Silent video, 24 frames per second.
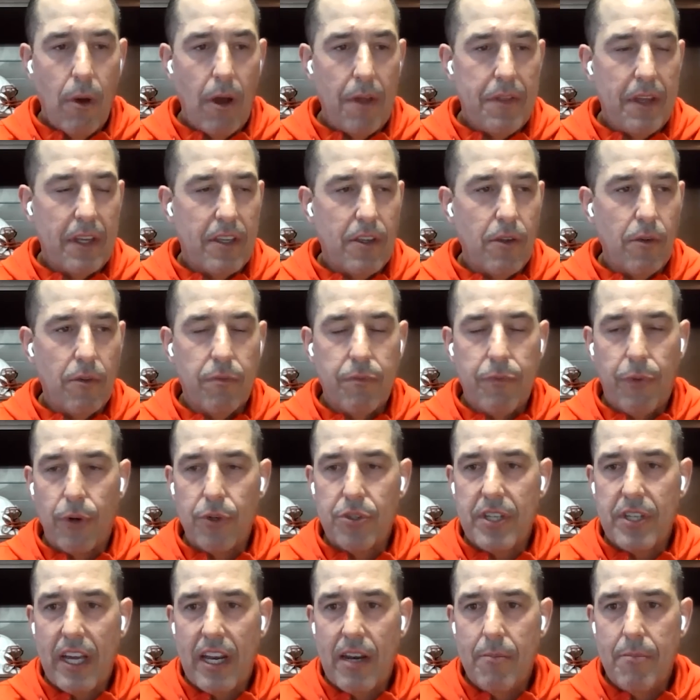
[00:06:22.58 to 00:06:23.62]
Well, I think you
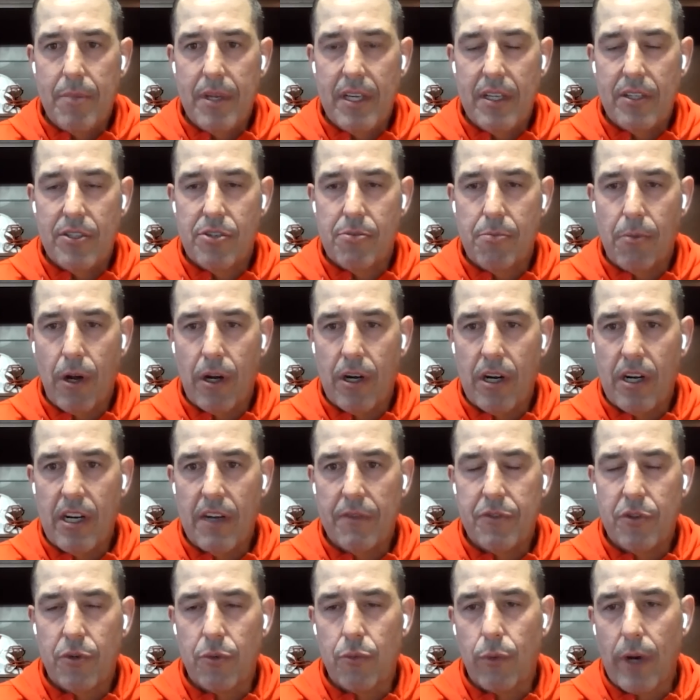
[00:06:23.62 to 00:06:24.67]
first got to be smart
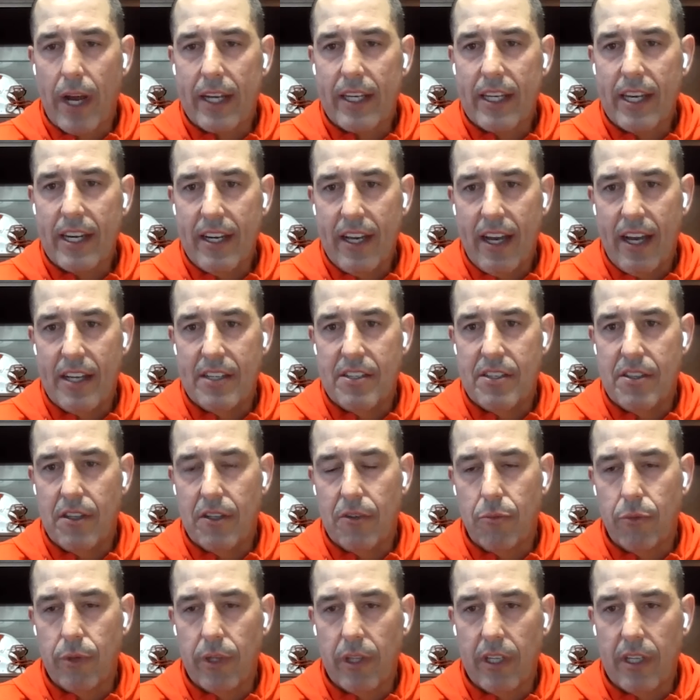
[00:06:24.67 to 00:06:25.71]
enough to recognize
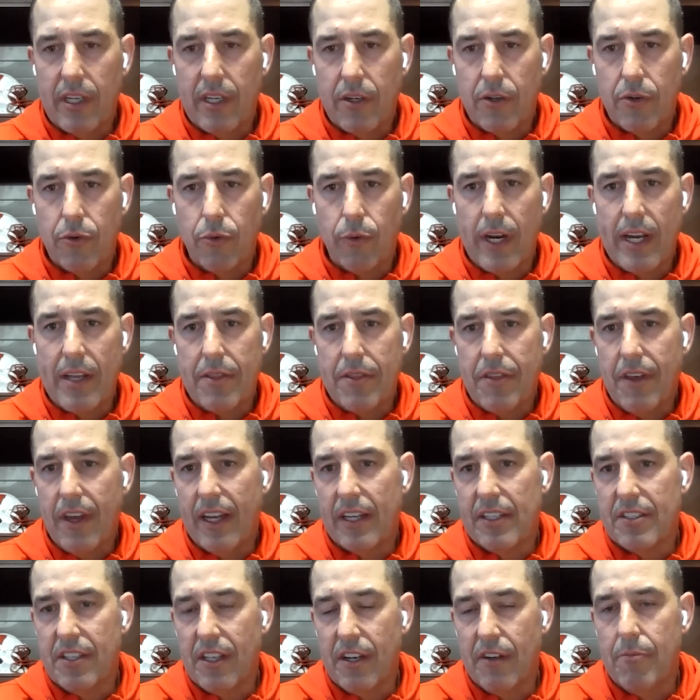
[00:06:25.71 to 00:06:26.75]
the really great
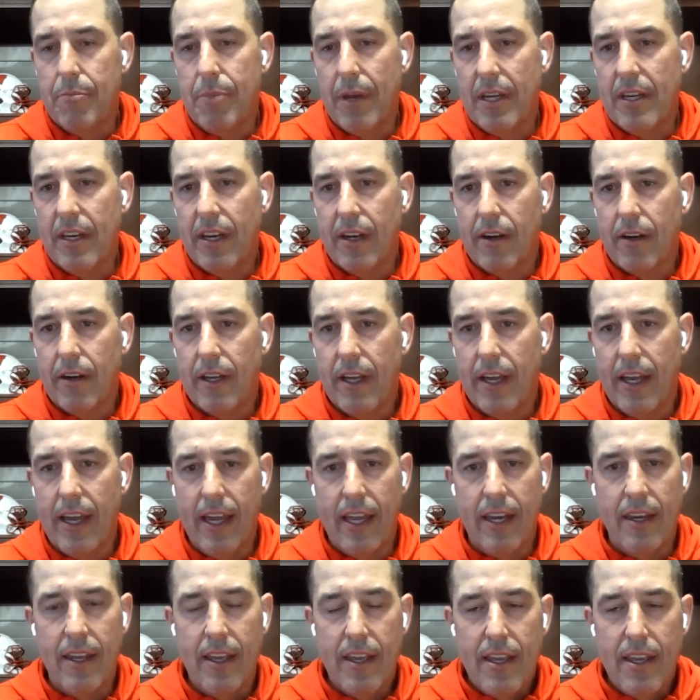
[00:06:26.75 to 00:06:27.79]
things that have been here.
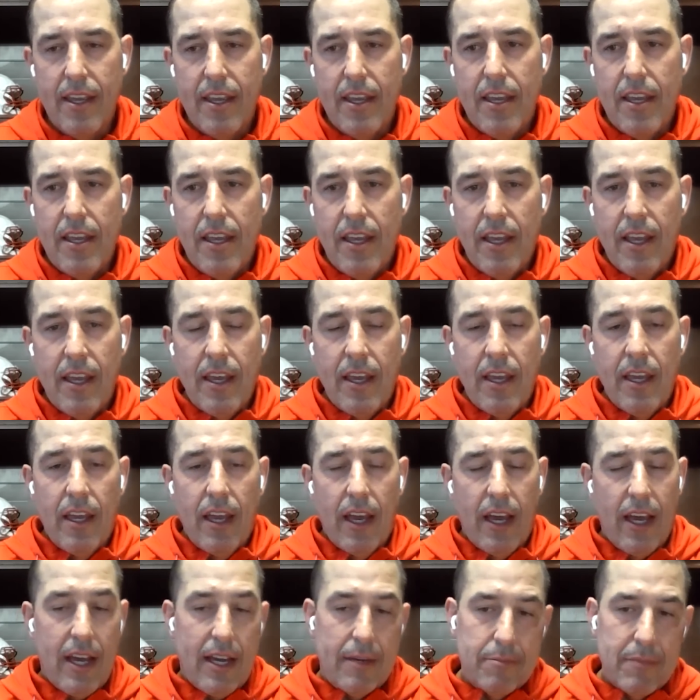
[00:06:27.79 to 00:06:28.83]
And
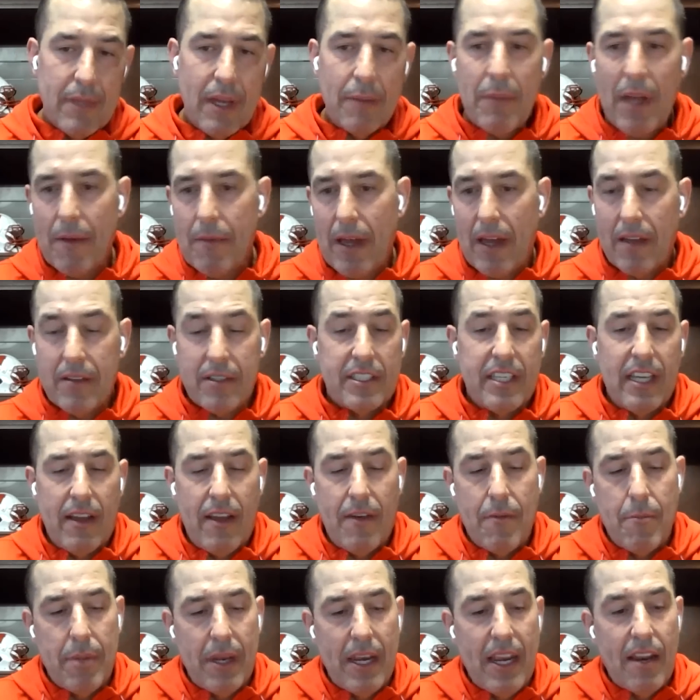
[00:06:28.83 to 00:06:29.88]
I
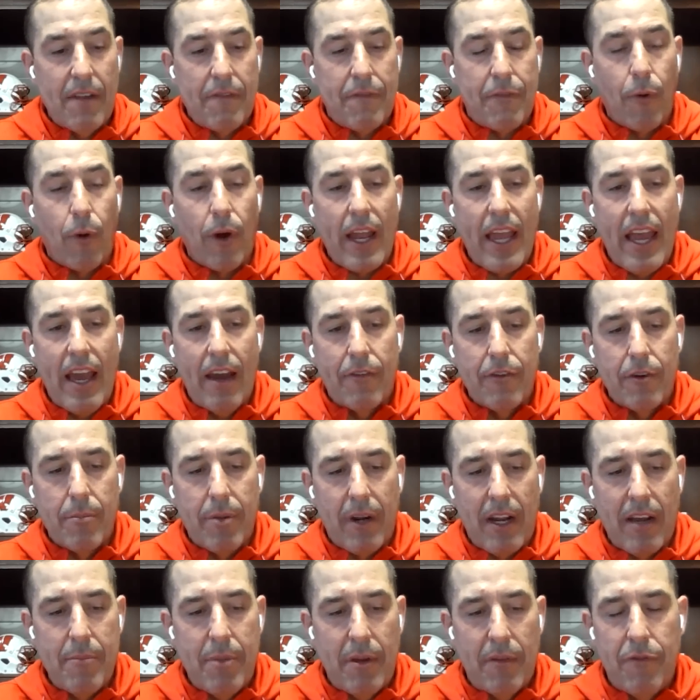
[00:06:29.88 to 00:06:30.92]
haven't been in it forever,
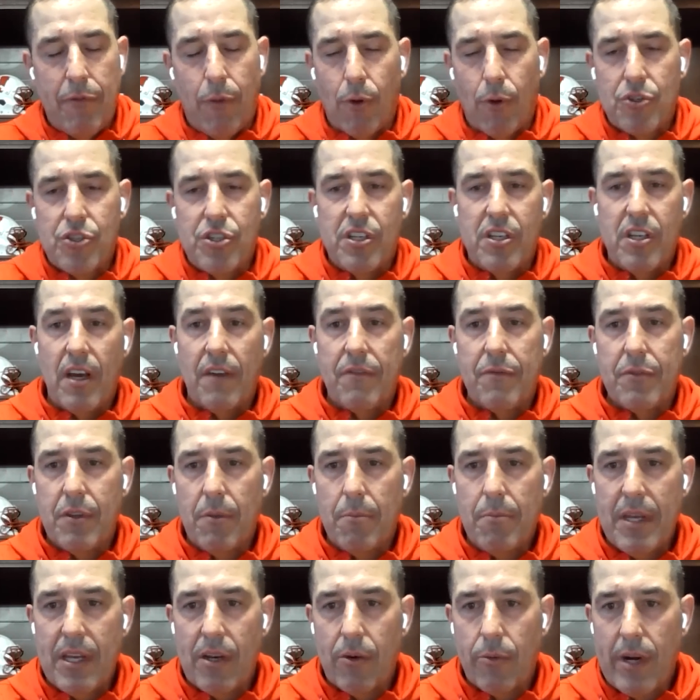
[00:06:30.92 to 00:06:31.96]
but I've been fortunate enough
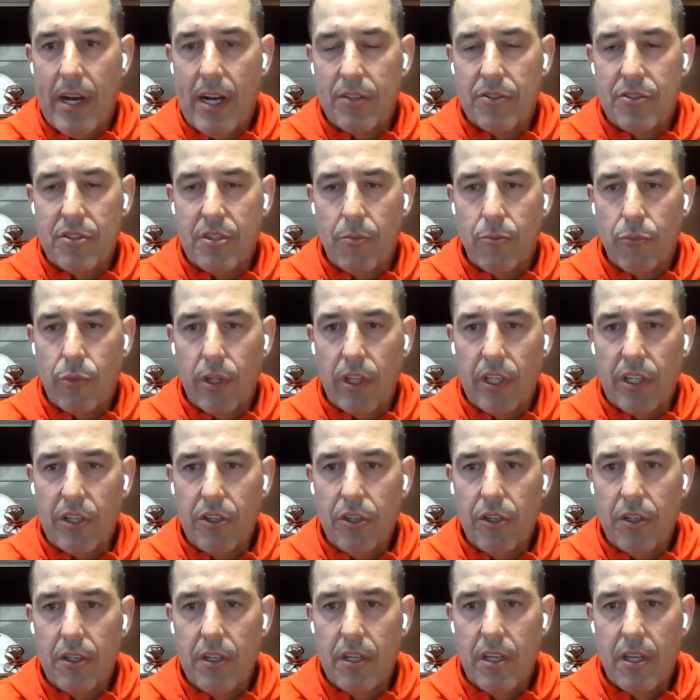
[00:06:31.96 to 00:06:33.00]
to be around some really